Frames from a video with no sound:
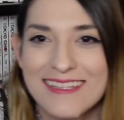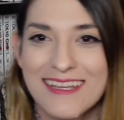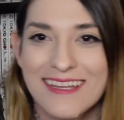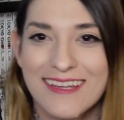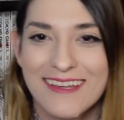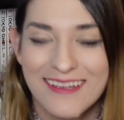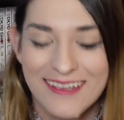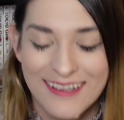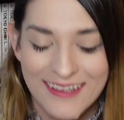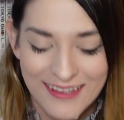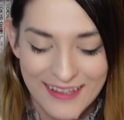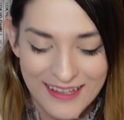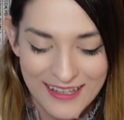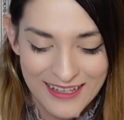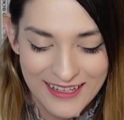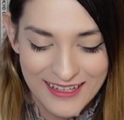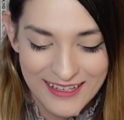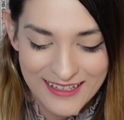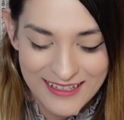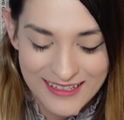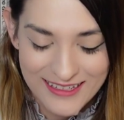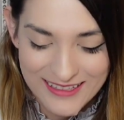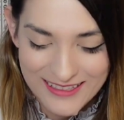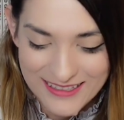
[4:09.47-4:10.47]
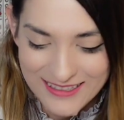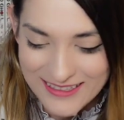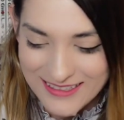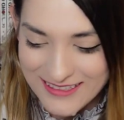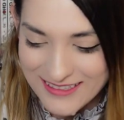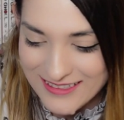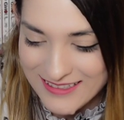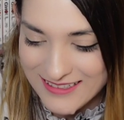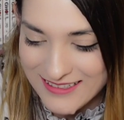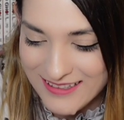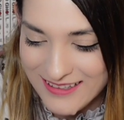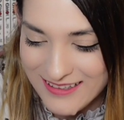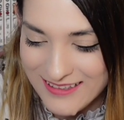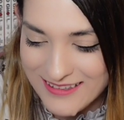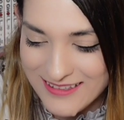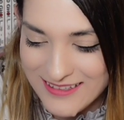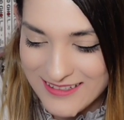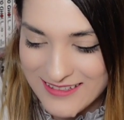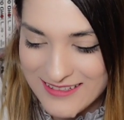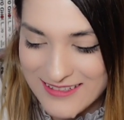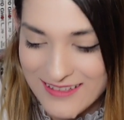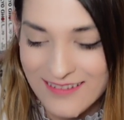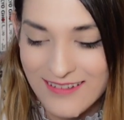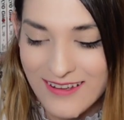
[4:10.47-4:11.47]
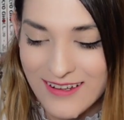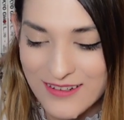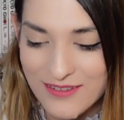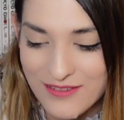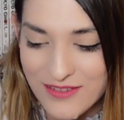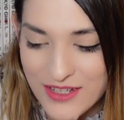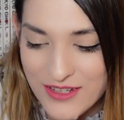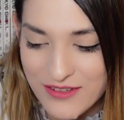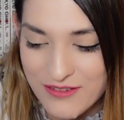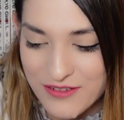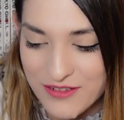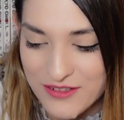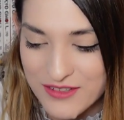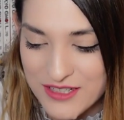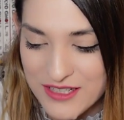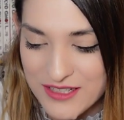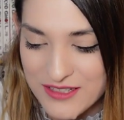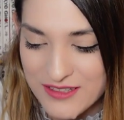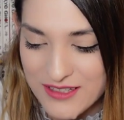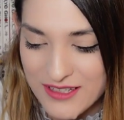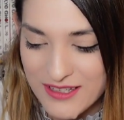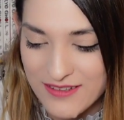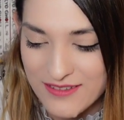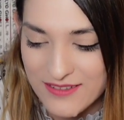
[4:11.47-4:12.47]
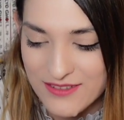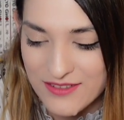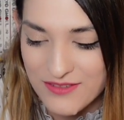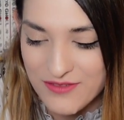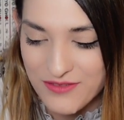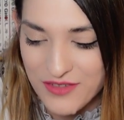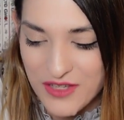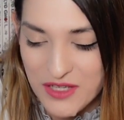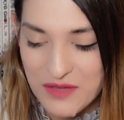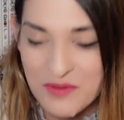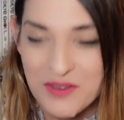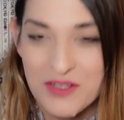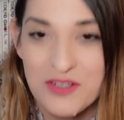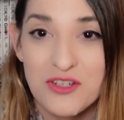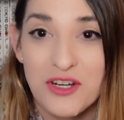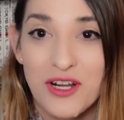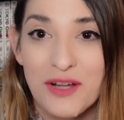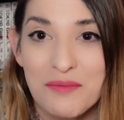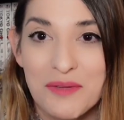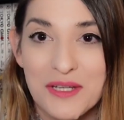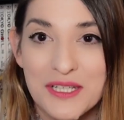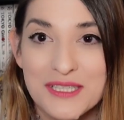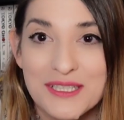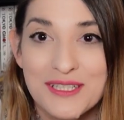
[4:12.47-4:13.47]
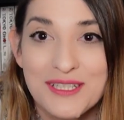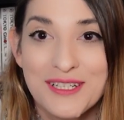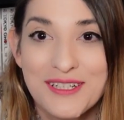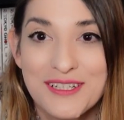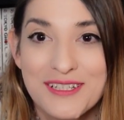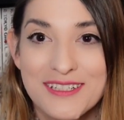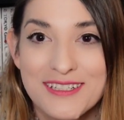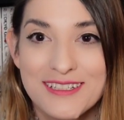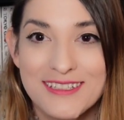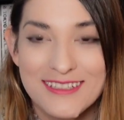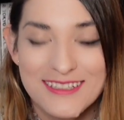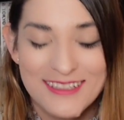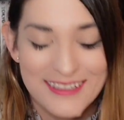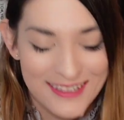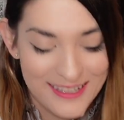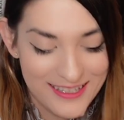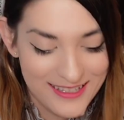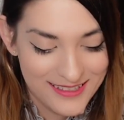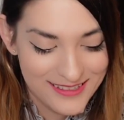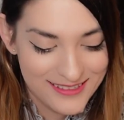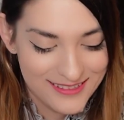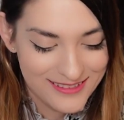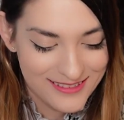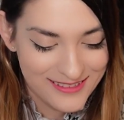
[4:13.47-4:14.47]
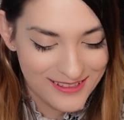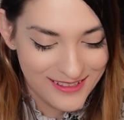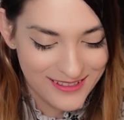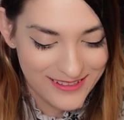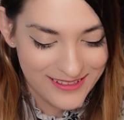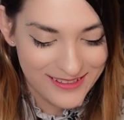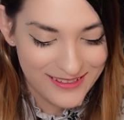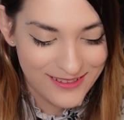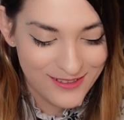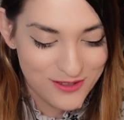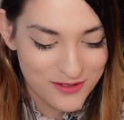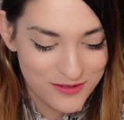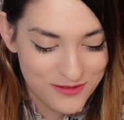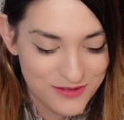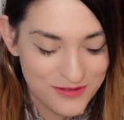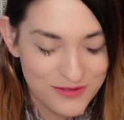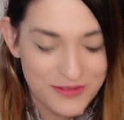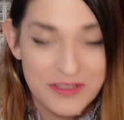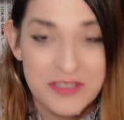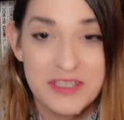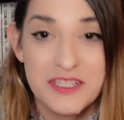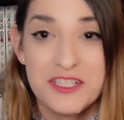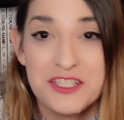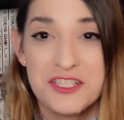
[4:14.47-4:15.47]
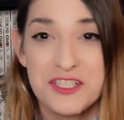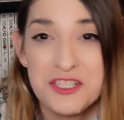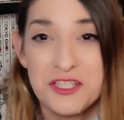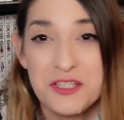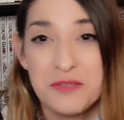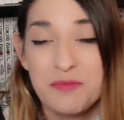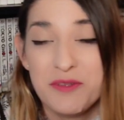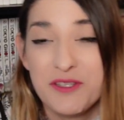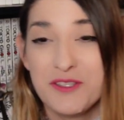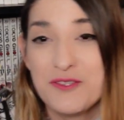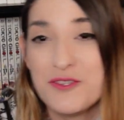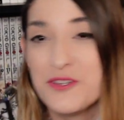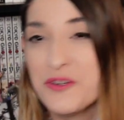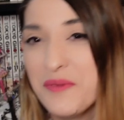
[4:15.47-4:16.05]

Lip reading: like there's a lot of like really like family drama. Their whole relationship is